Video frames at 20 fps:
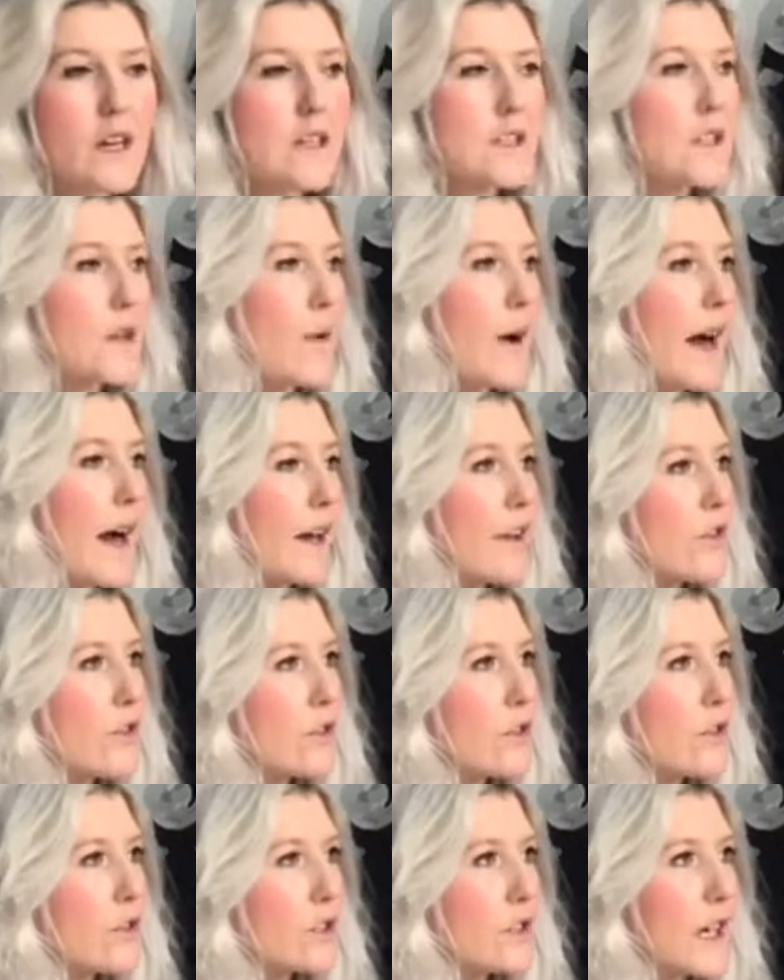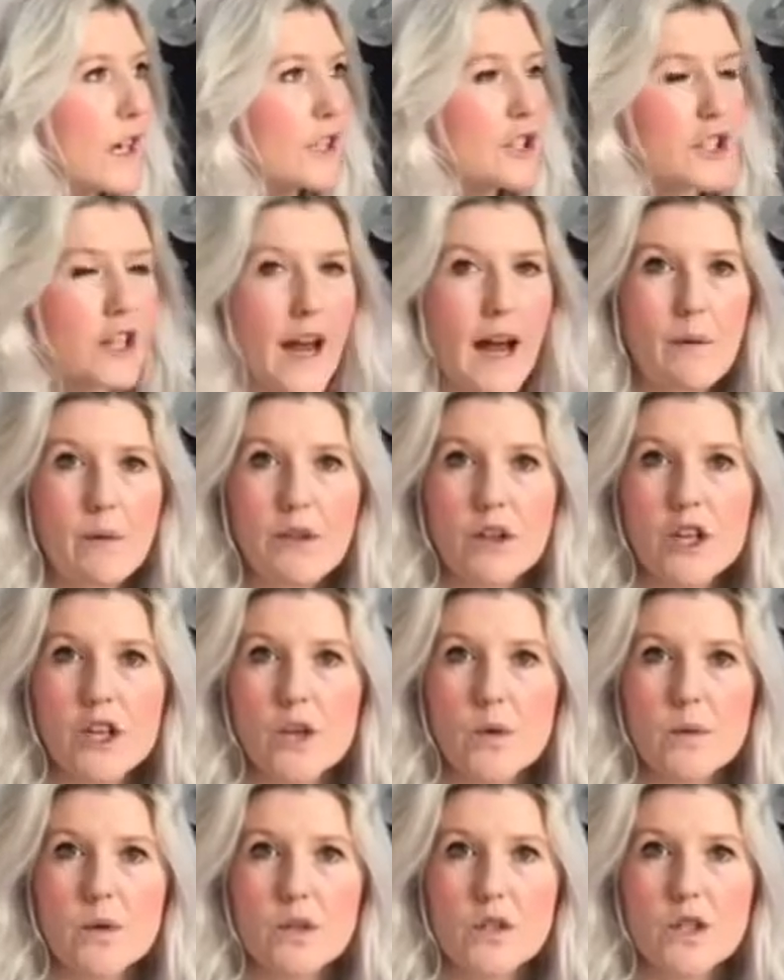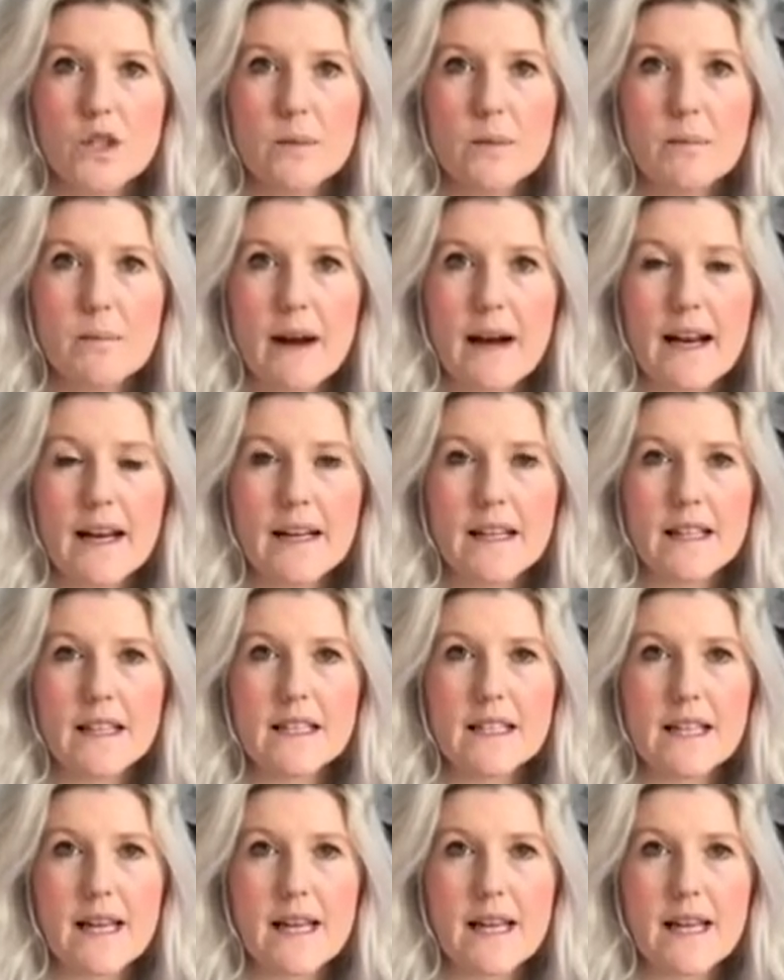So I thought I'd share with you some of my